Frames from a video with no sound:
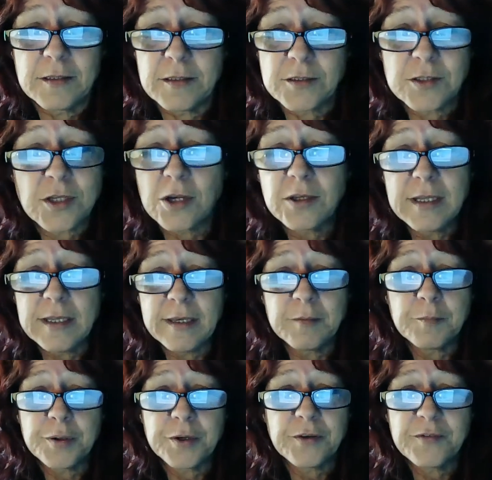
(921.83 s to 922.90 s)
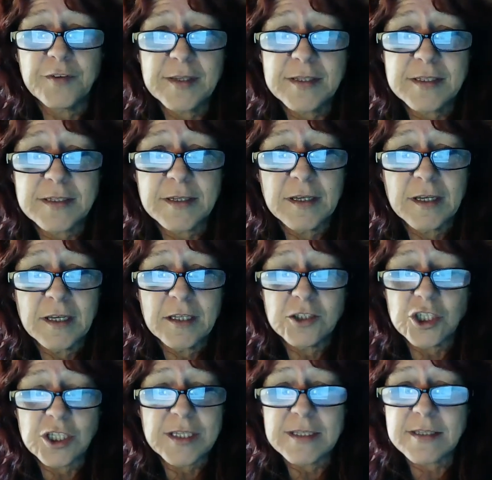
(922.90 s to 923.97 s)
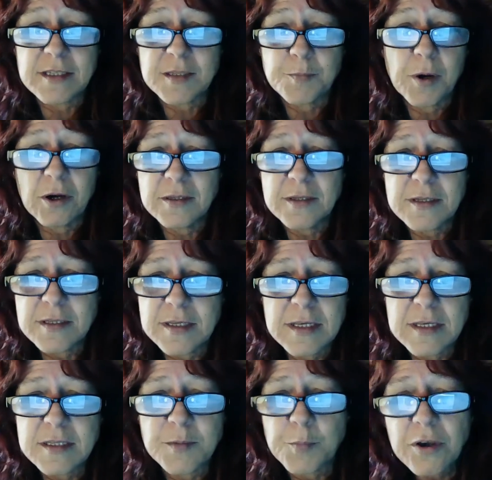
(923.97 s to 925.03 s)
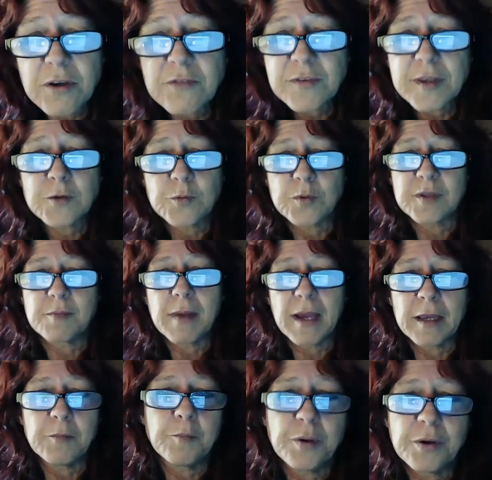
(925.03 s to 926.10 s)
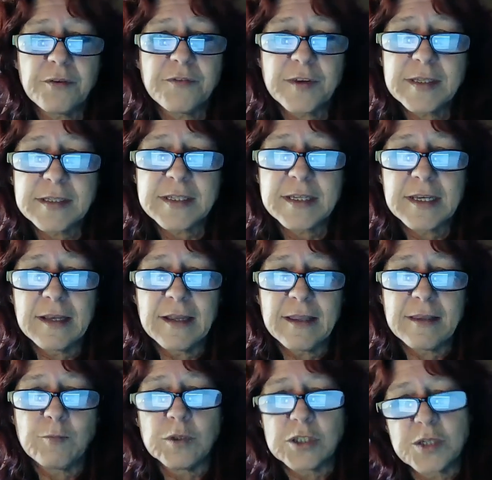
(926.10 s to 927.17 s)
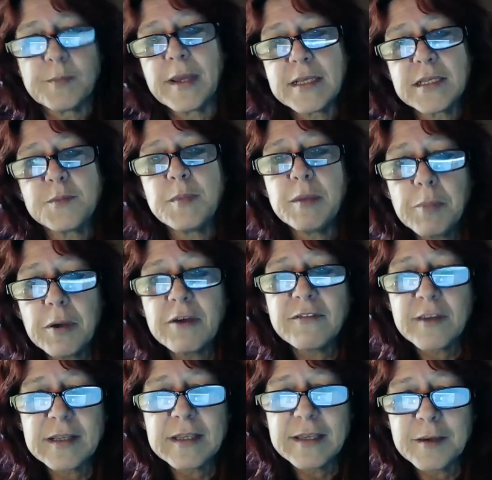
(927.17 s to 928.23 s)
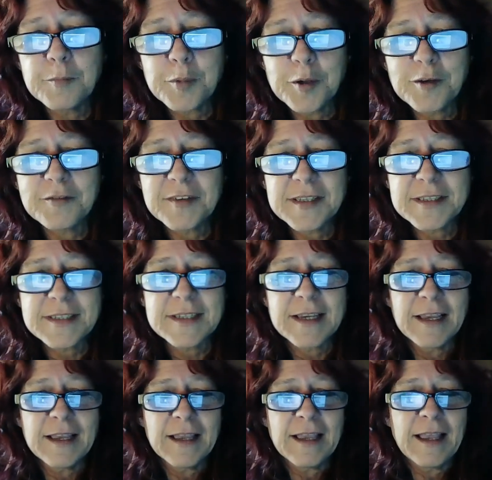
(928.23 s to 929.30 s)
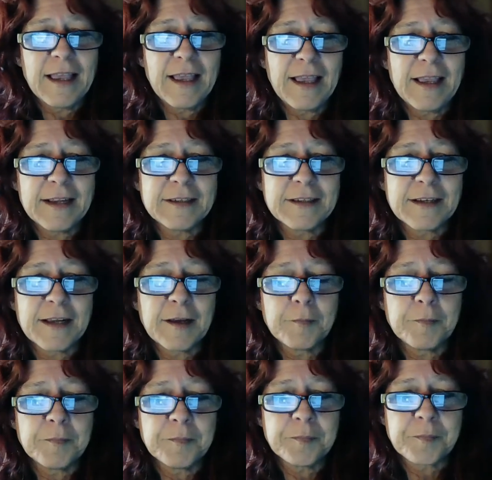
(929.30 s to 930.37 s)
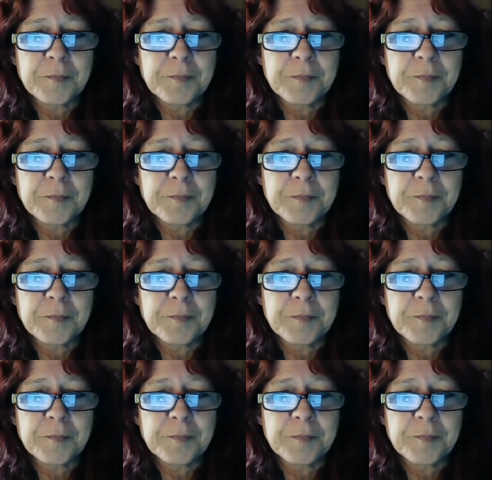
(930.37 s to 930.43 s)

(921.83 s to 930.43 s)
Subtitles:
totally imperfect. Jesus partners his perfect with my imperfect, which makes me perfectly imperfect. And